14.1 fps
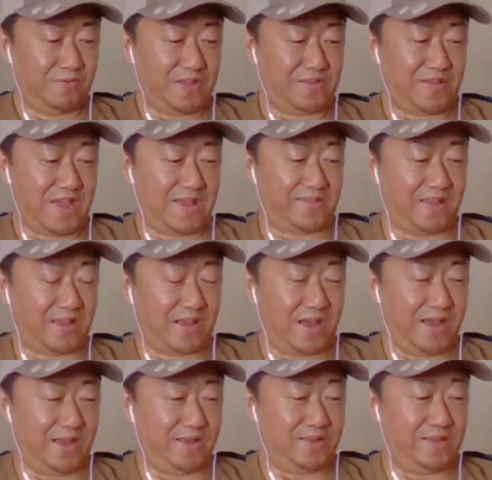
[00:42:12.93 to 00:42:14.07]
fantastic.
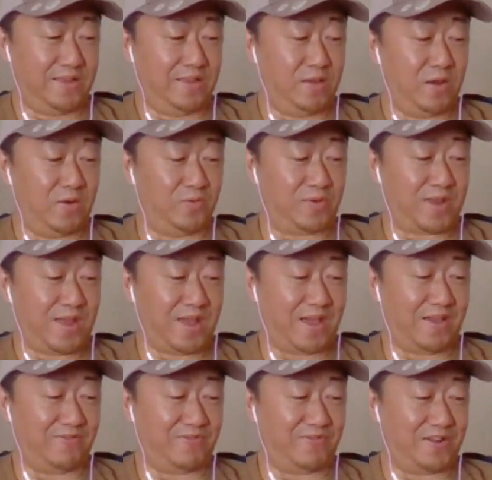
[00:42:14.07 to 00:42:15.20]
I don't
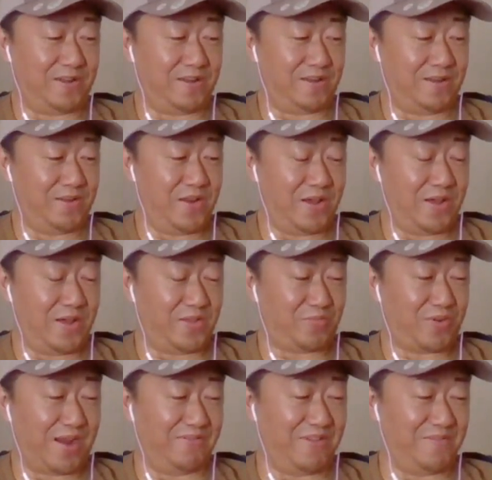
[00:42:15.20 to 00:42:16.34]
have another
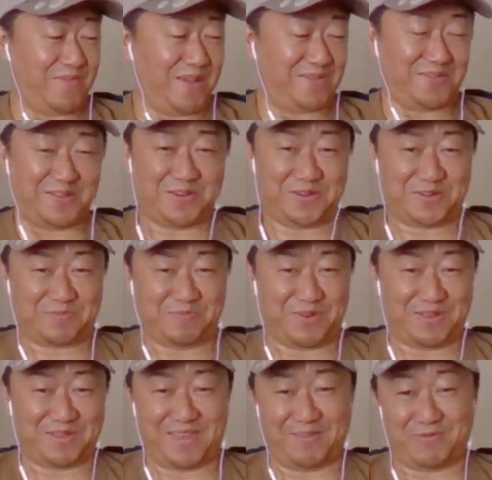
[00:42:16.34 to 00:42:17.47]
private message,
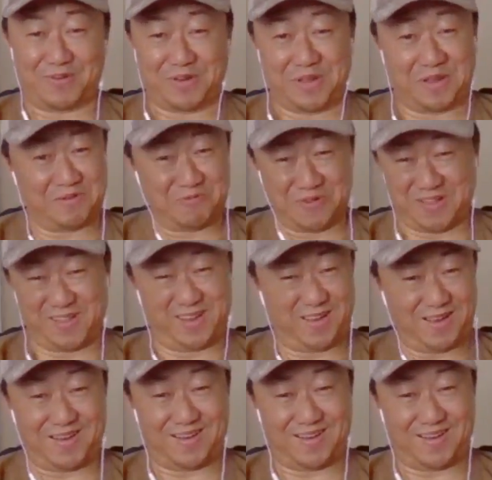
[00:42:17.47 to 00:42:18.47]
but they were getting really